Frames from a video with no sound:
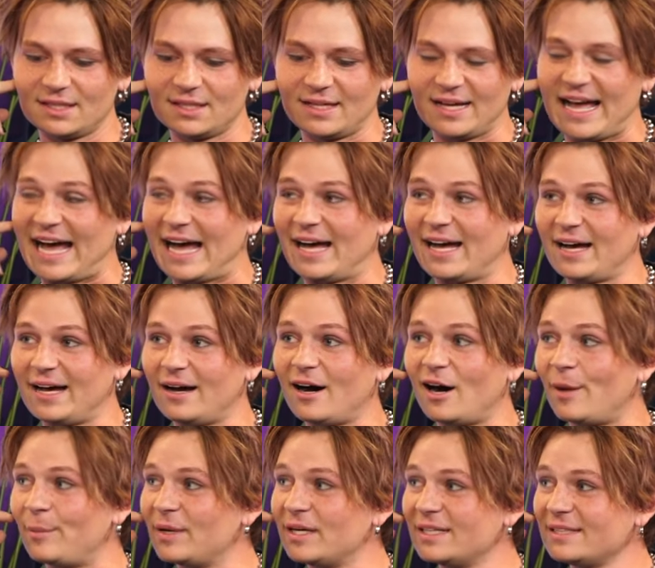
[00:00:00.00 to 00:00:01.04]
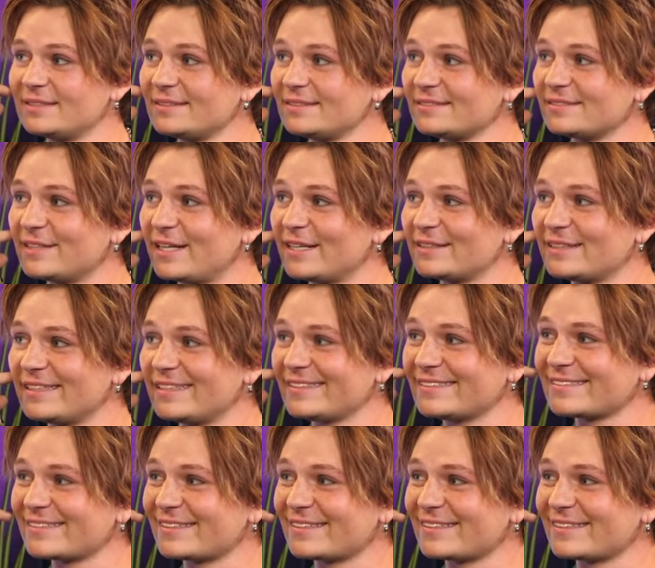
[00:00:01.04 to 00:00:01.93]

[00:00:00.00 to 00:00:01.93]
ABBA lately.